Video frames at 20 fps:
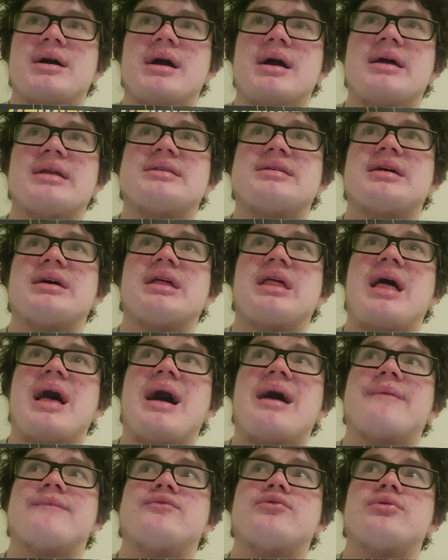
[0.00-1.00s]
until
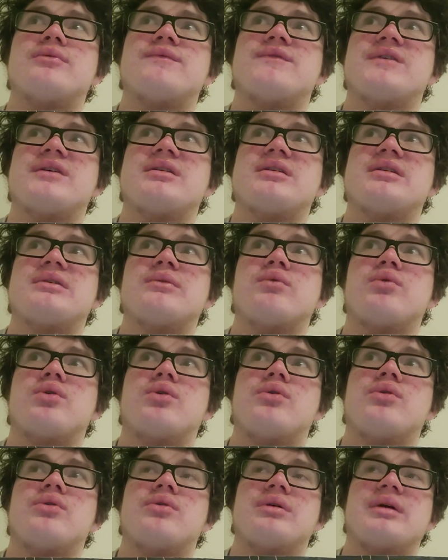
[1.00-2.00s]
after Infinity
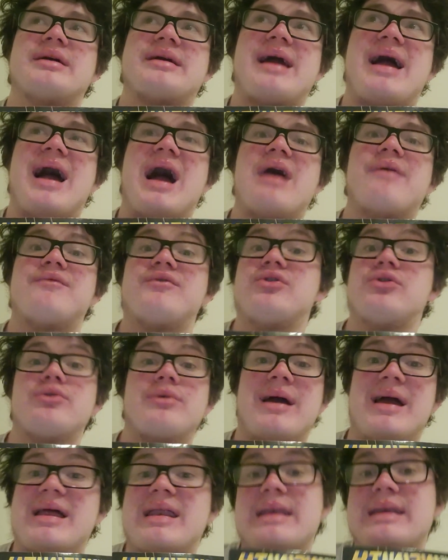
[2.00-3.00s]
War, or like after
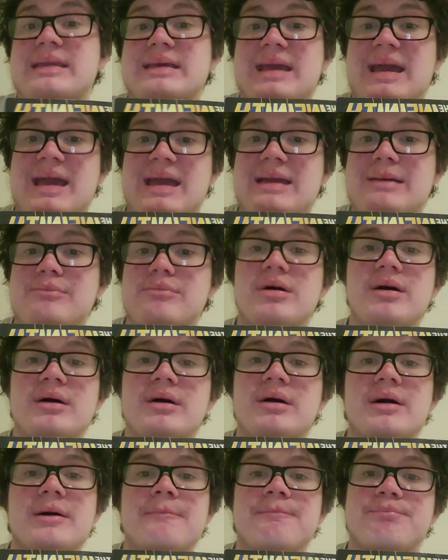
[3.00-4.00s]
Endgame,
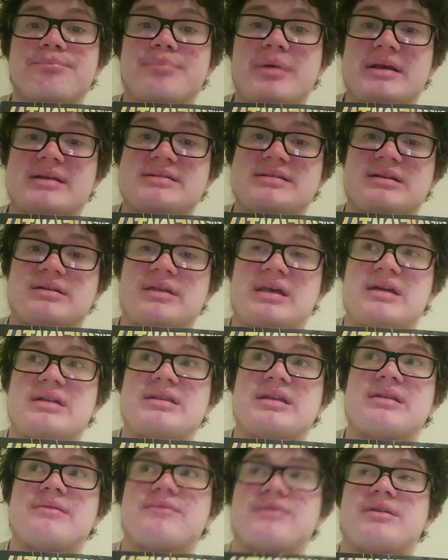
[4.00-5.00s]
basically, and
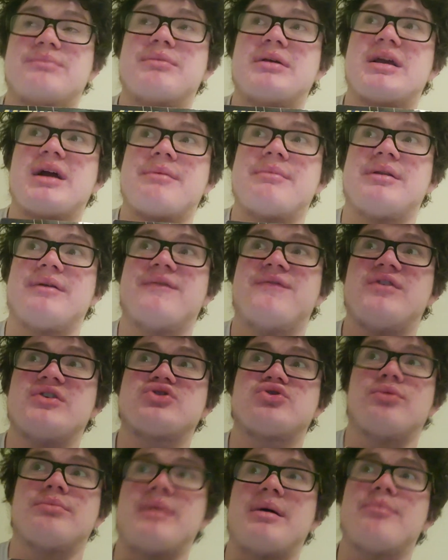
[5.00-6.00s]
didn't become an
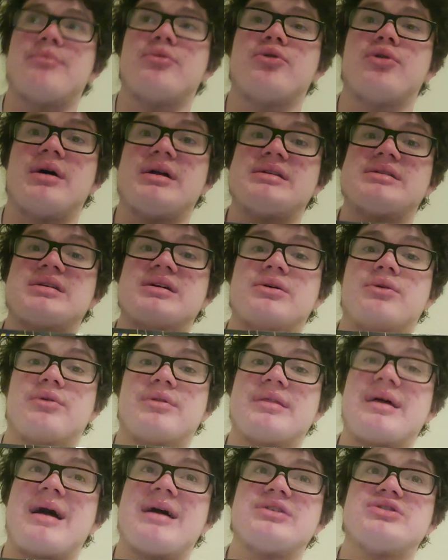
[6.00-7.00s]
official member until
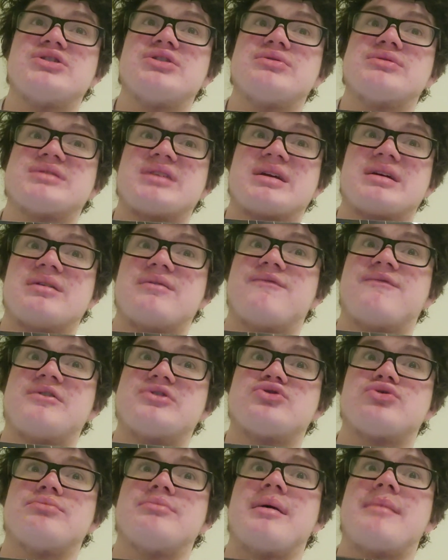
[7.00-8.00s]
then. She was like an
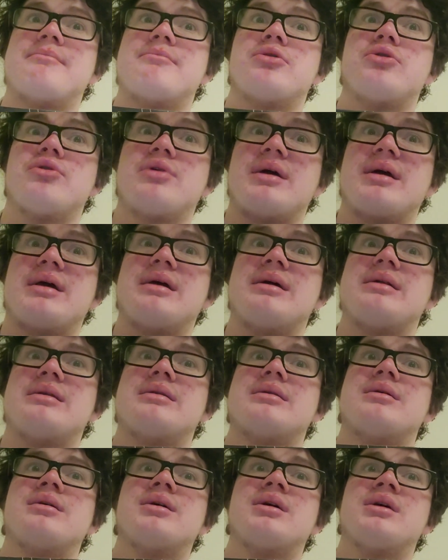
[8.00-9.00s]
official member
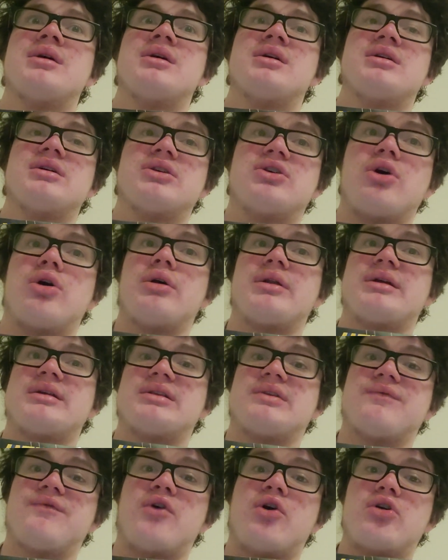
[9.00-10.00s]
in
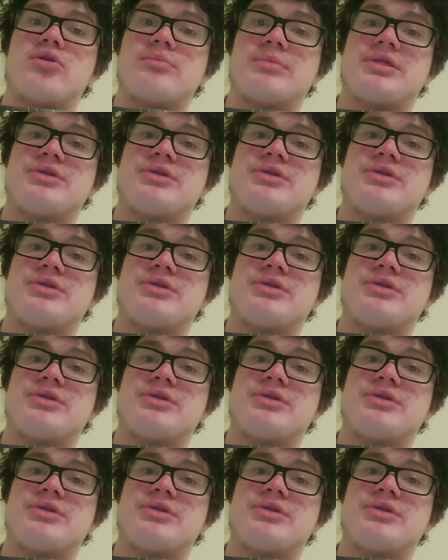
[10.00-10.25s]
Guardians Volume